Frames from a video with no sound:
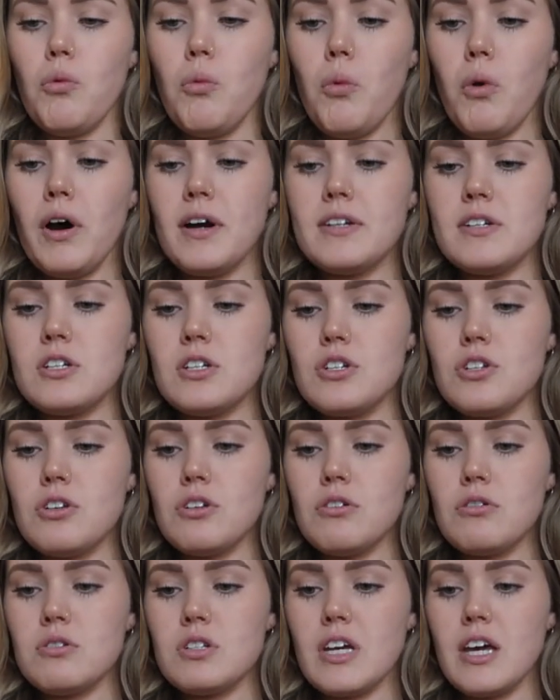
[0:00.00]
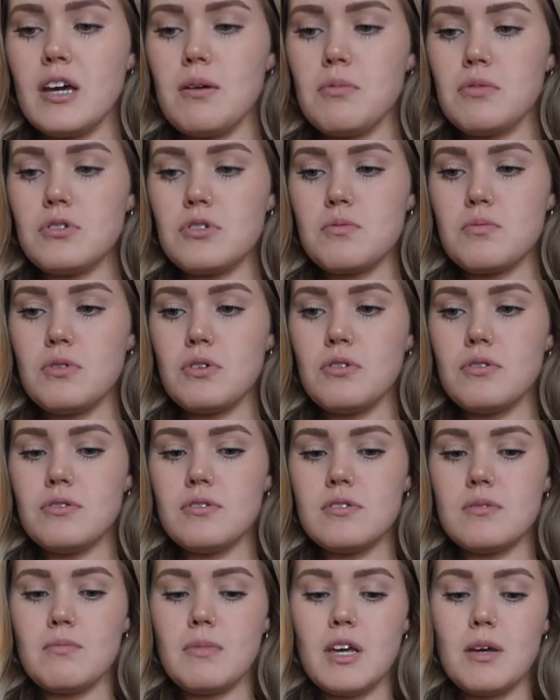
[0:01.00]
1 to 2
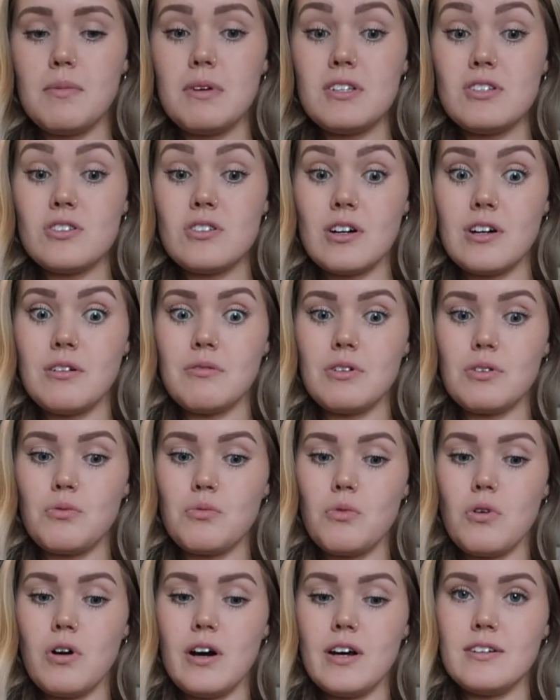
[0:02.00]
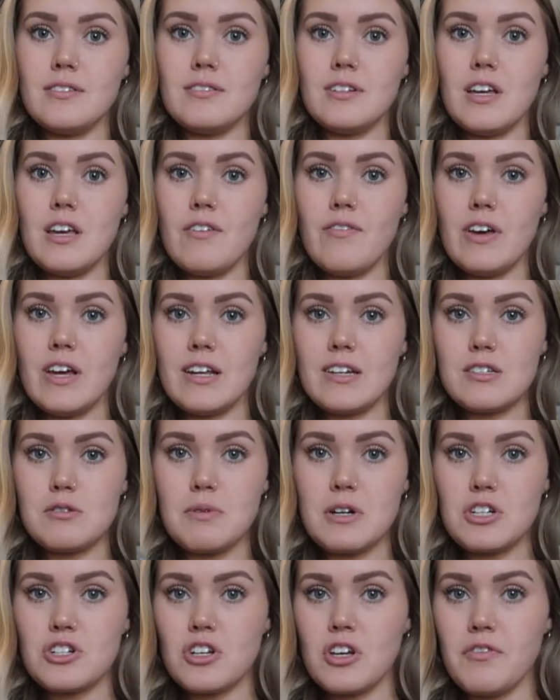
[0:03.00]
tablespoons, maybe start with 1 even,
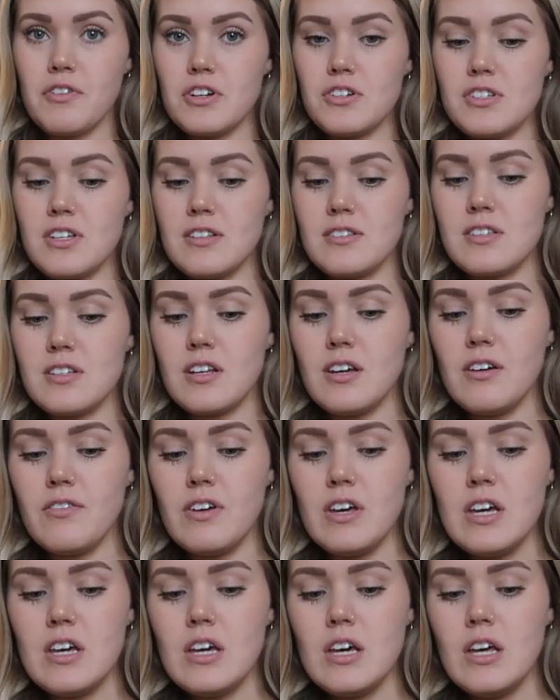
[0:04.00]
especially if you're sensitive,